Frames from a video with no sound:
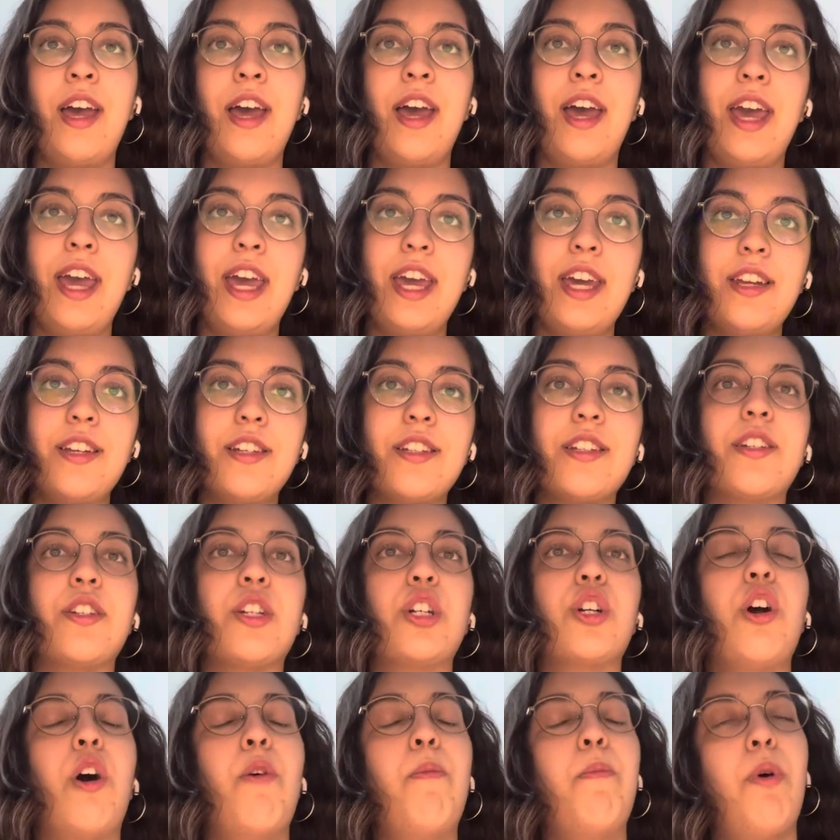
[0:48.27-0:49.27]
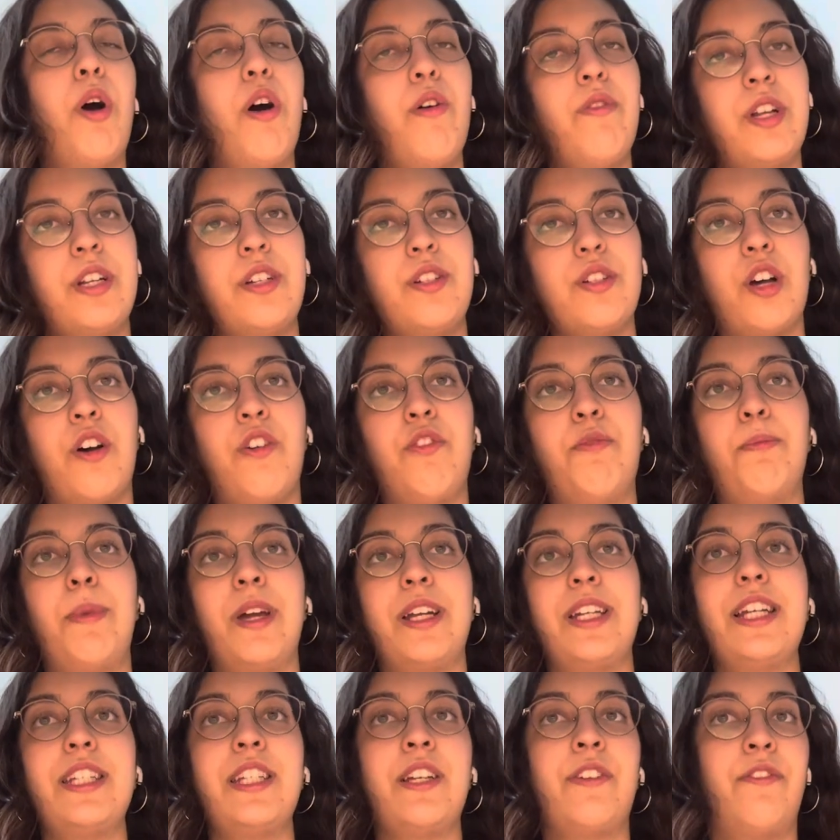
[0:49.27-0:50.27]
and the component of
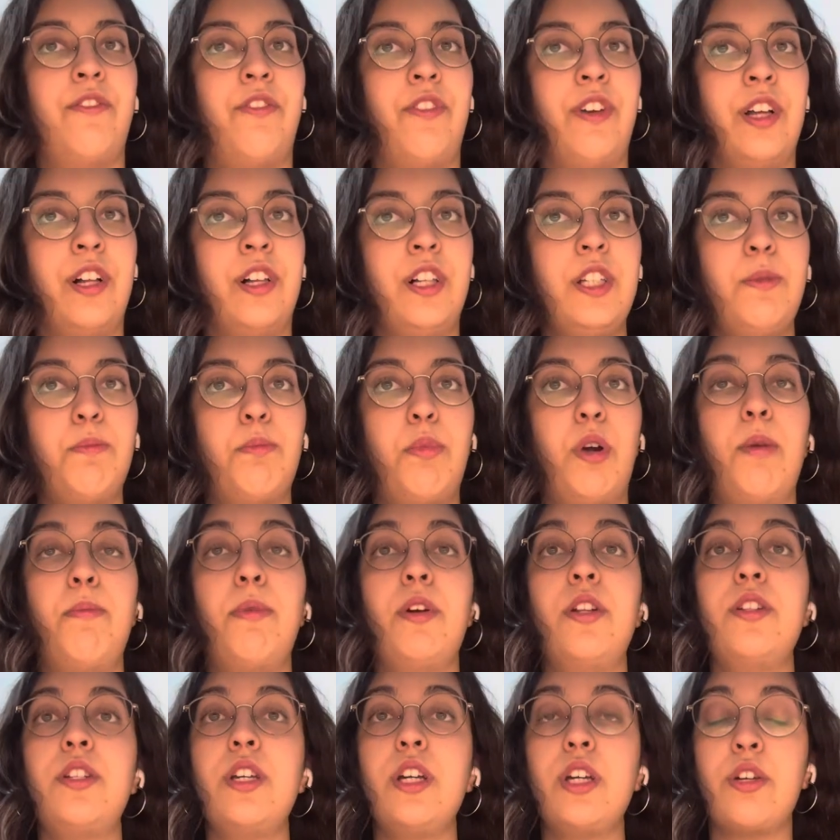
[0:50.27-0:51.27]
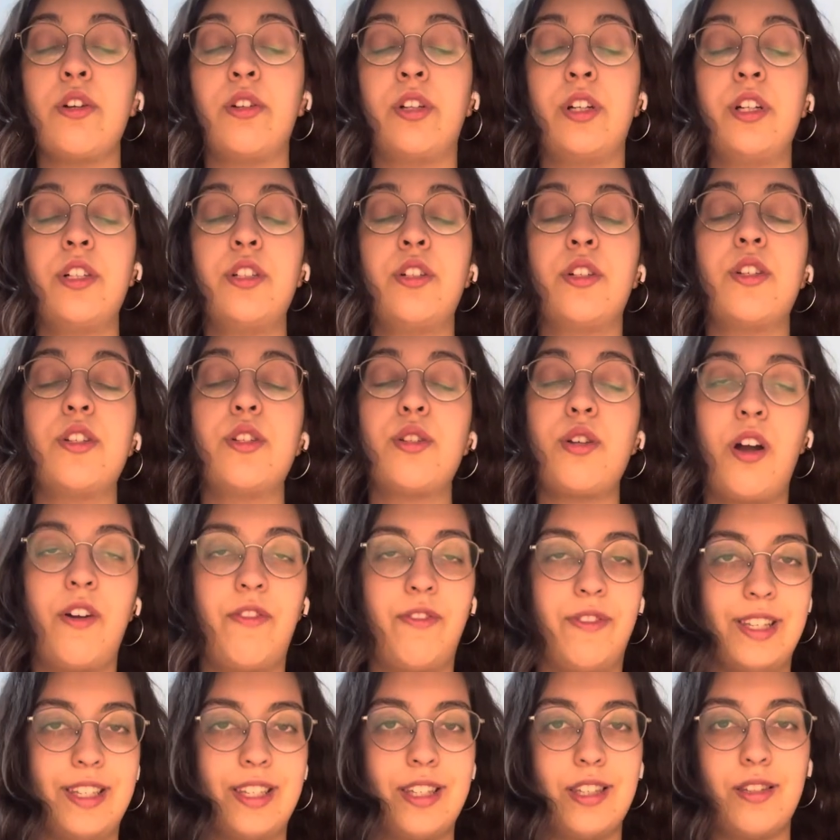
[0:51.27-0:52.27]
magnetic field perpendicular to the
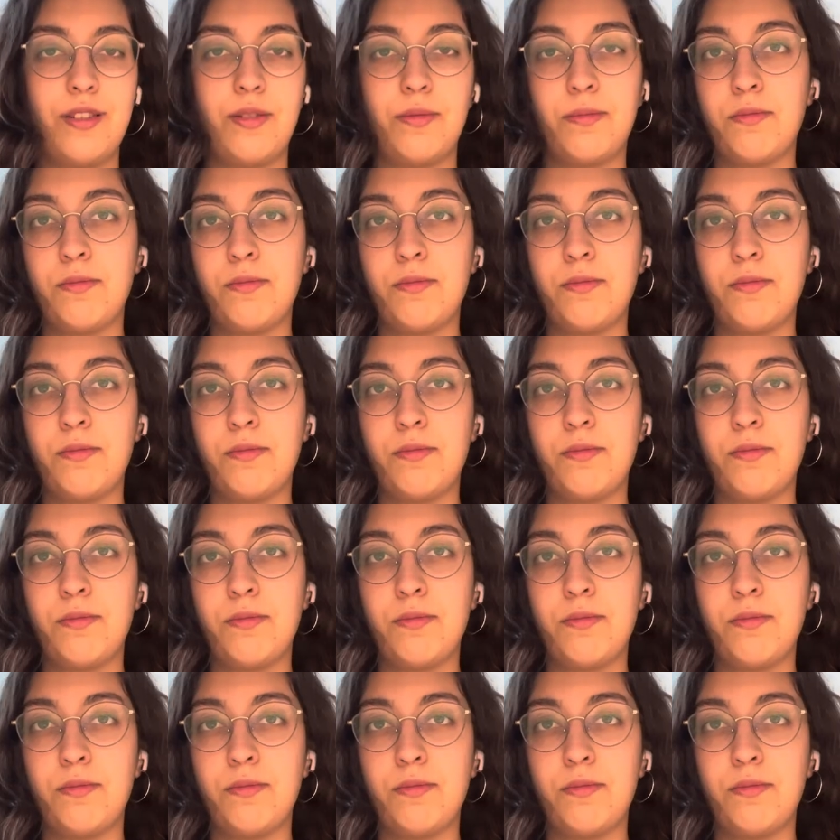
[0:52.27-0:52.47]
surface.